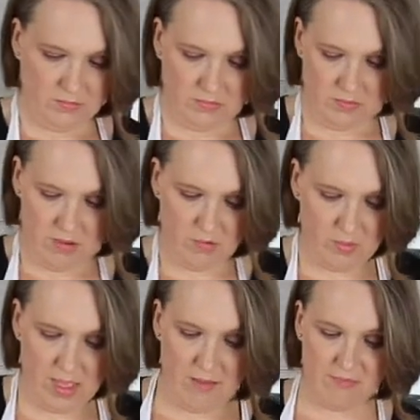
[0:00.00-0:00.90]
So now that
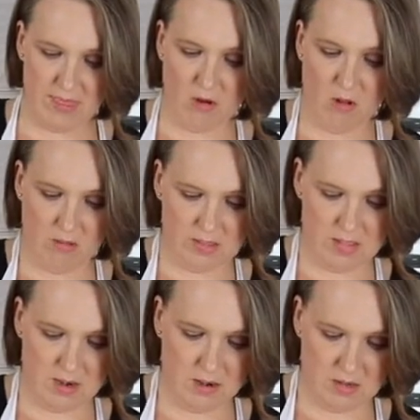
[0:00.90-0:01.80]
we have that all in
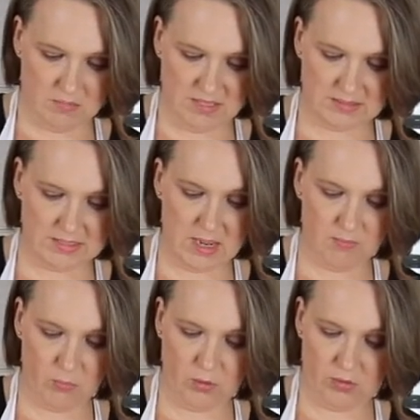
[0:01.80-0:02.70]
there and mixed
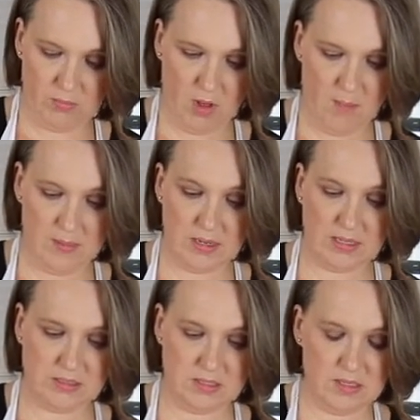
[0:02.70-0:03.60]
up, we're gonna pop that
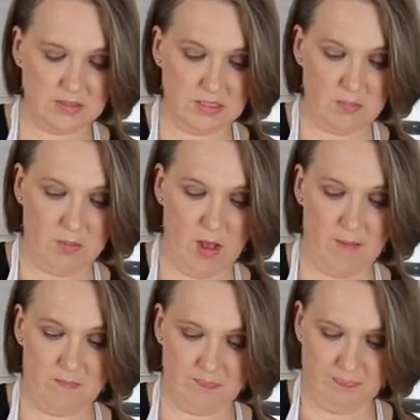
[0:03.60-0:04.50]
into the Instant
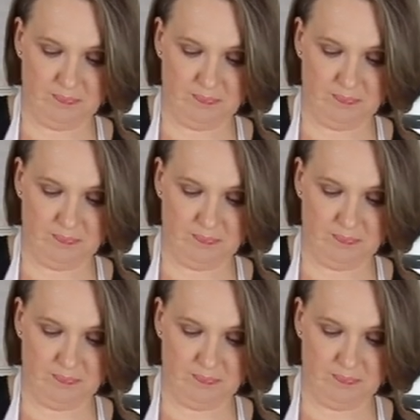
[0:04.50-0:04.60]
Pot.